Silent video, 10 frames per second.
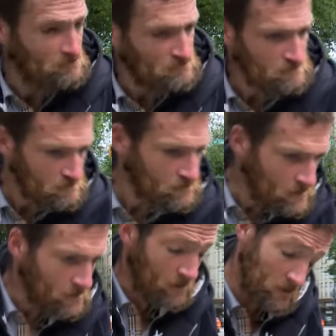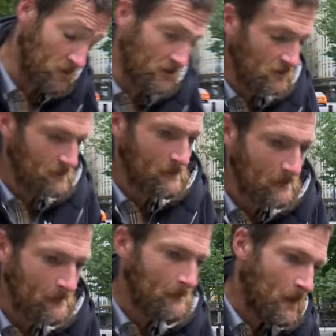It happens with Kieran.
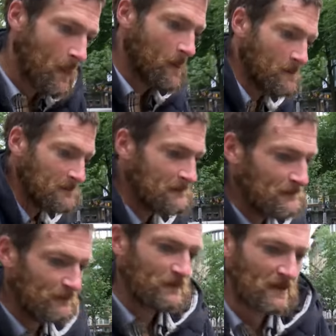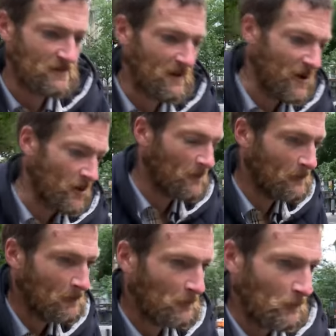He wants in too. It
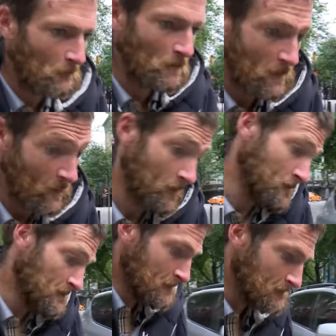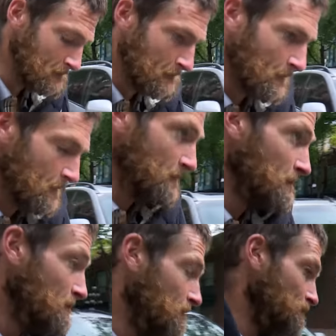wasn't that long ago that Kieran was teaching
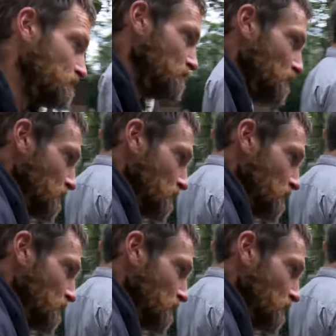snowboarding